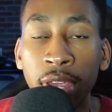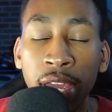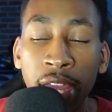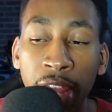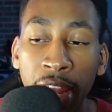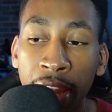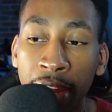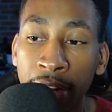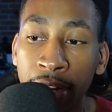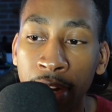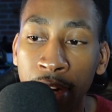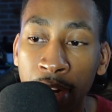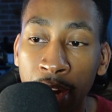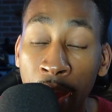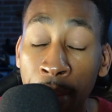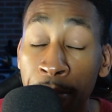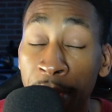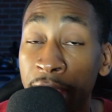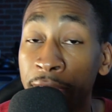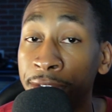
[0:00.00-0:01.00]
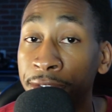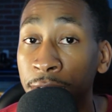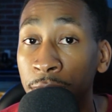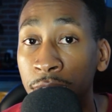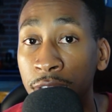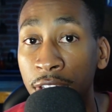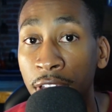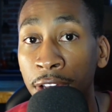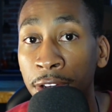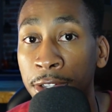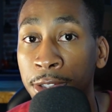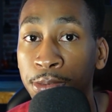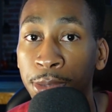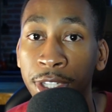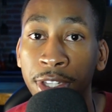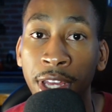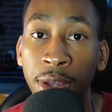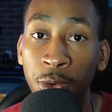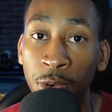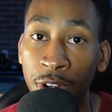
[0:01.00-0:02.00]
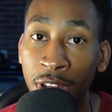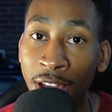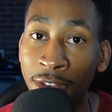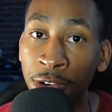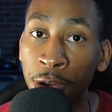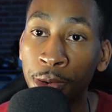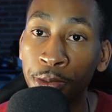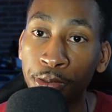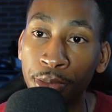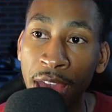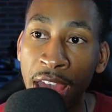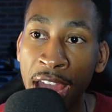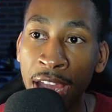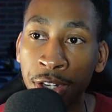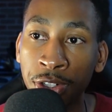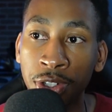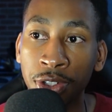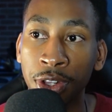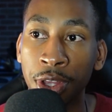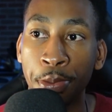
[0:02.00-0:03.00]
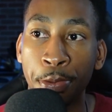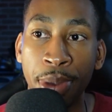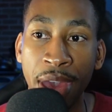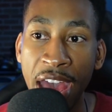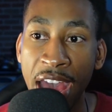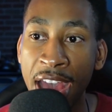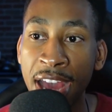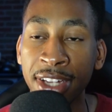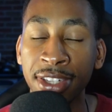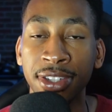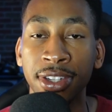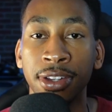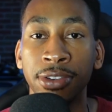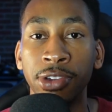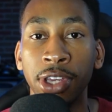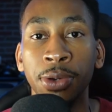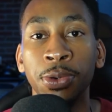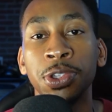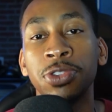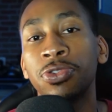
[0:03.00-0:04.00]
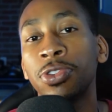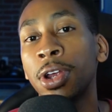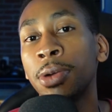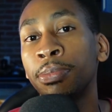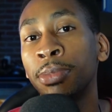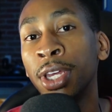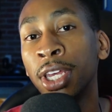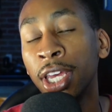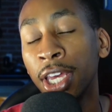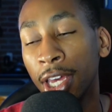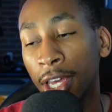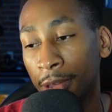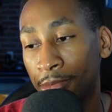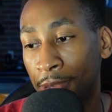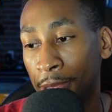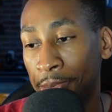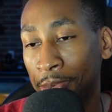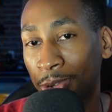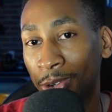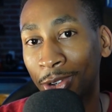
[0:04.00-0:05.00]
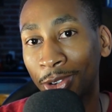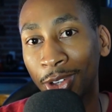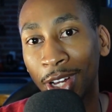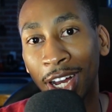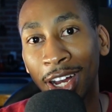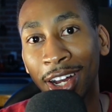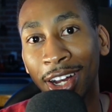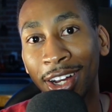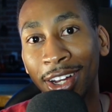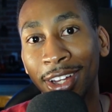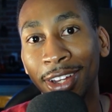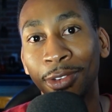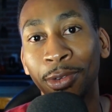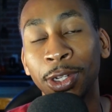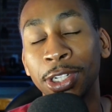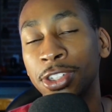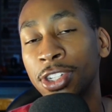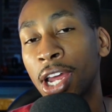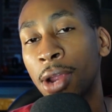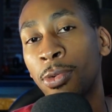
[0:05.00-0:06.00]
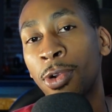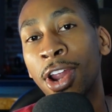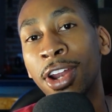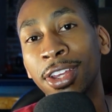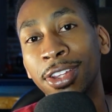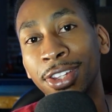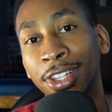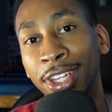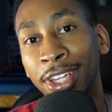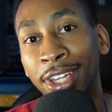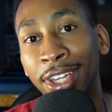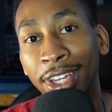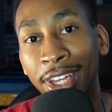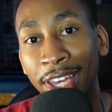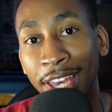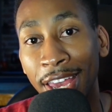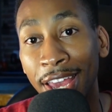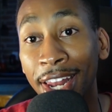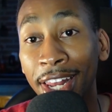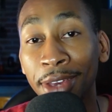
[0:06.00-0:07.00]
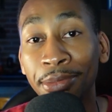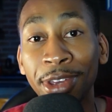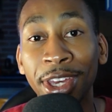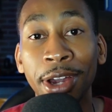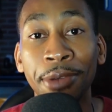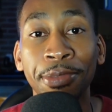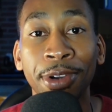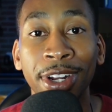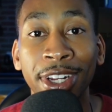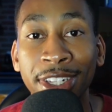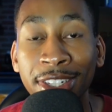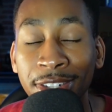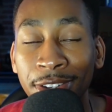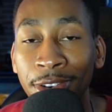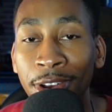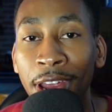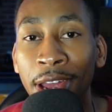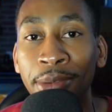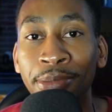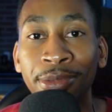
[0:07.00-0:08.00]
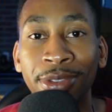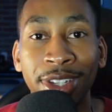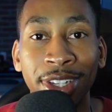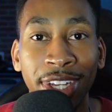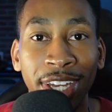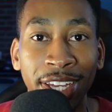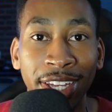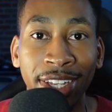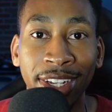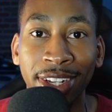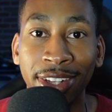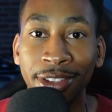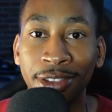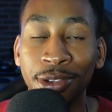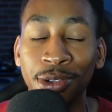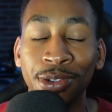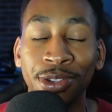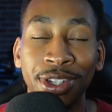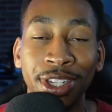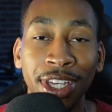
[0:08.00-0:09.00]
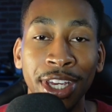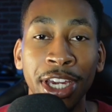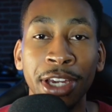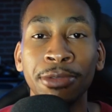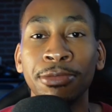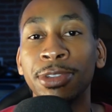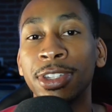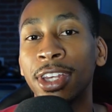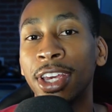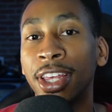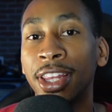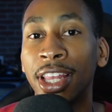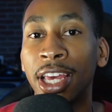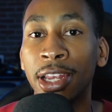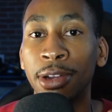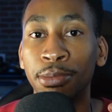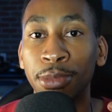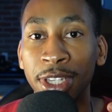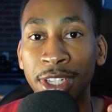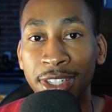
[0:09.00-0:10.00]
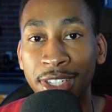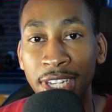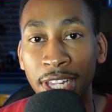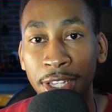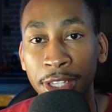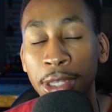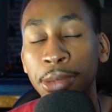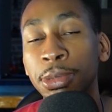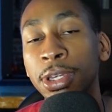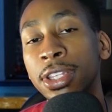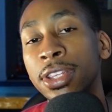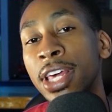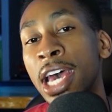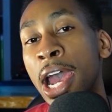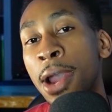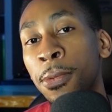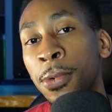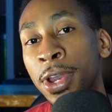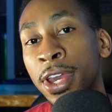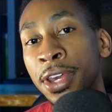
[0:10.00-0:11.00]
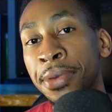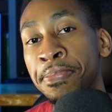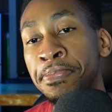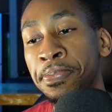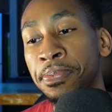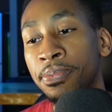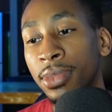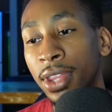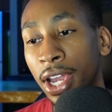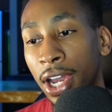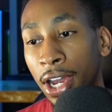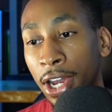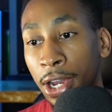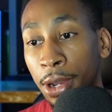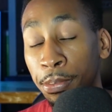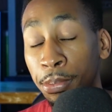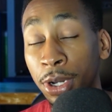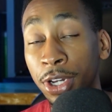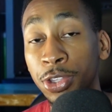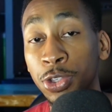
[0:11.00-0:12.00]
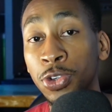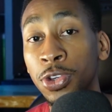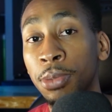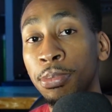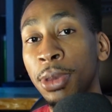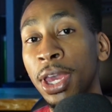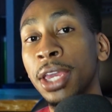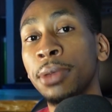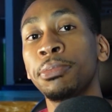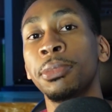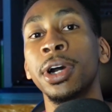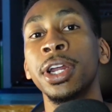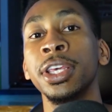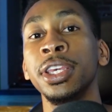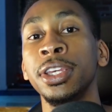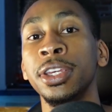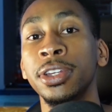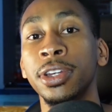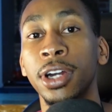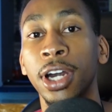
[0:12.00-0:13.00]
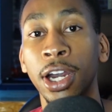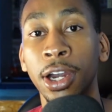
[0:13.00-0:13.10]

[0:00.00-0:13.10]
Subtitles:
and I made a few sales, but they were never actually passive. It was from people, which is ironically hitting me up on Instagram and through DMs, and then me selling the beat that way. But you can make money